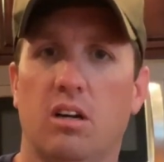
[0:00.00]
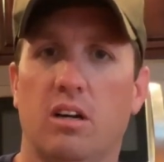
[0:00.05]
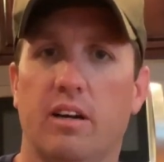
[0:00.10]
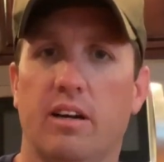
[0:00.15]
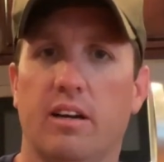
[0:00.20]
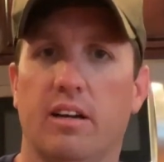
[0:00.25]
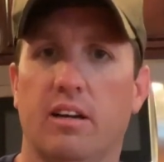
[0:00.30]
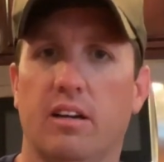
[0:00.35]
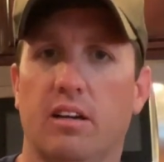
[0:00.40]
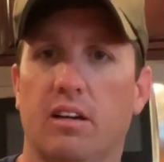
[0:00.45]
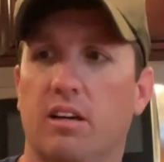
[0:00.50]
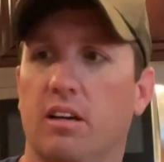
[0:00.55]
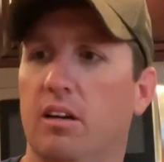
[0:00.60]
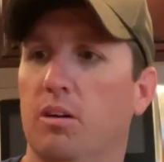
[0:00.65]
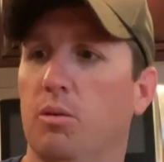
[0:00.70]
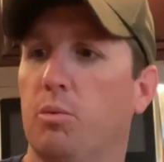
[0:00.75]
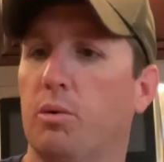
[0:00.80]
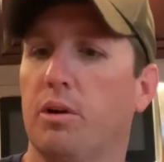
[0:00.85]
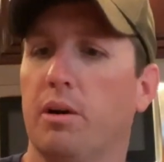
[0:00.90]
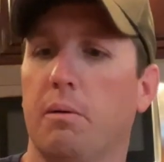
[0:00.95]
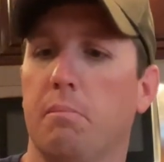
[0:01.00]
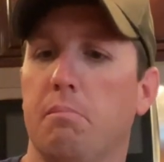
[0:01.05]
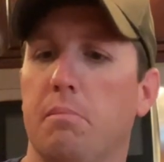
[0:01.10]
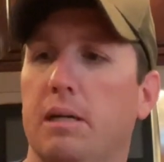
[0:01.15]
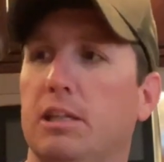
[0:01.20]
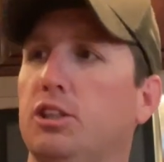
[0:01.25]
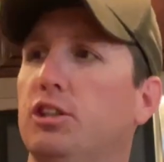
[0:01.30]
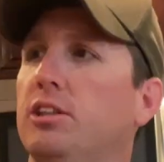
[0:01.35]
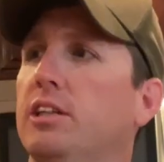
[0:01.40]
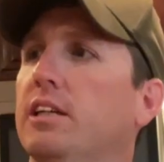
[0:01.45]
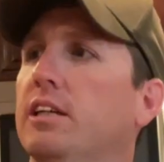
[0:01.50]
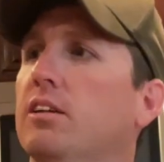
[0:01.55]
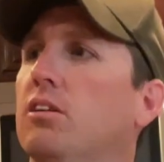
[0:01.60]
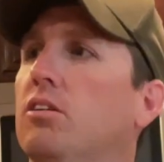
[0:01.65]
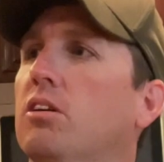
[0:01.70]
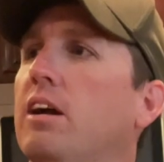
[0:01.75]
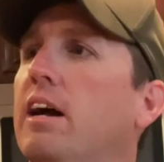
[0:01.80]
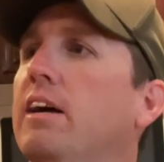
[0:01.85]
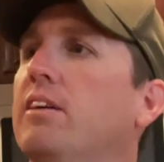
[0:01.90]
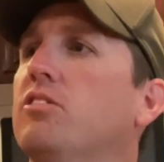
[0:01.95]
And we're going to measure it and all
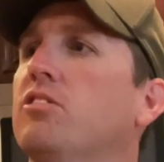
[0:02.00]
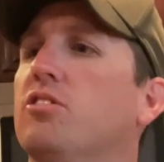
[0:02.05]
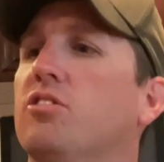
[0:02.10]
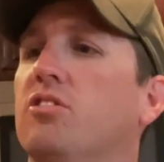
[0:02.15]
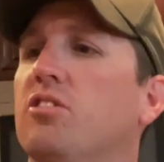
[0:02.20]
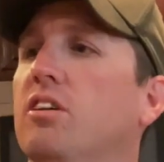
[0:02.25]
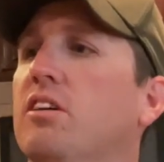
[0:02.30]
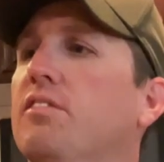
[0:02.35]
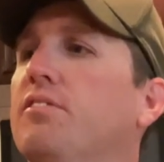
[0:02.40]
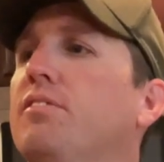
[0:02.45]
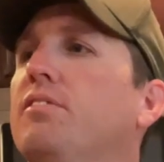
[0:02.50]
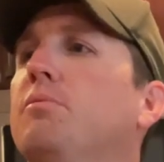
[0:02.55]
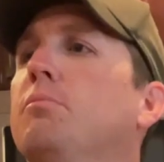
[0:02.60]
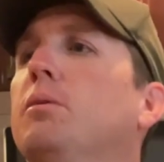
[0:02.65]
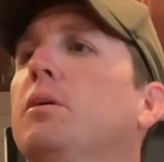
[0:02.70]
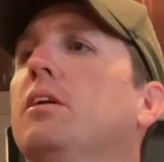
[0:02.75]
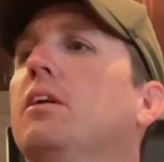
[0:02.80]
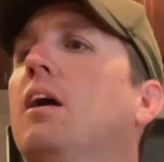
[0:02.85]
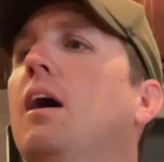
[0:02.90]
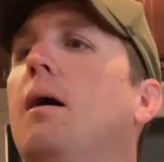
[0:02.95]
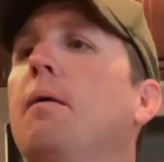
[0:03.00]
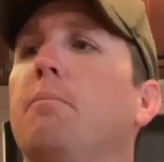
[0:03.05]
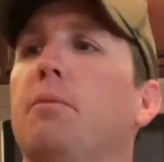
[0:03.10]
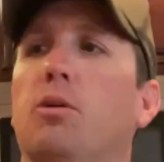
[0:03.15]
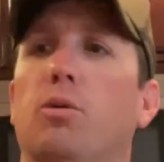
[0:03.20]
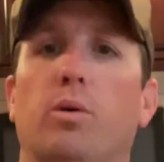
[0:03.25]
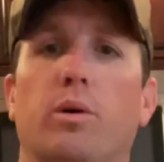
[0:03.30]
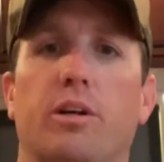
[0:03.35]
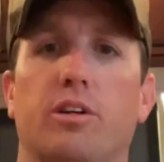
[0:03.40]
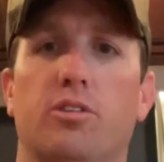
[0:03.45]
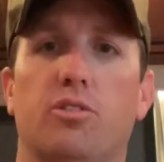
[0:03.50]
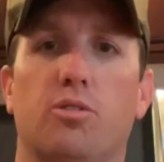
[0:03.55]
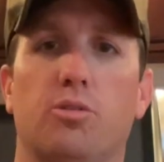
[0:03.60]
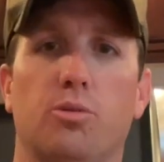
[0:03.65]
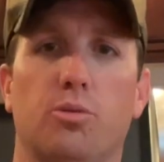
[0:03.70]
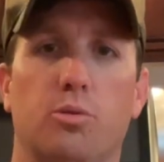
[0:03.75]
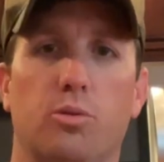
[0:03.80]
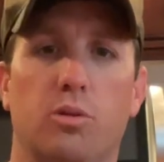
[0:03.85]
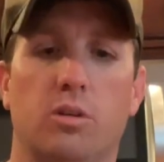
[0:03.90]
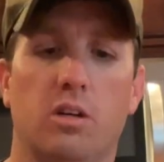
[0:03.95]
kinds of stuff, but I'm going
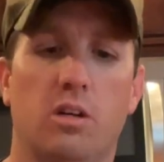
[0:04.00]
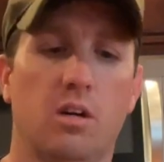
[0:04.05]
to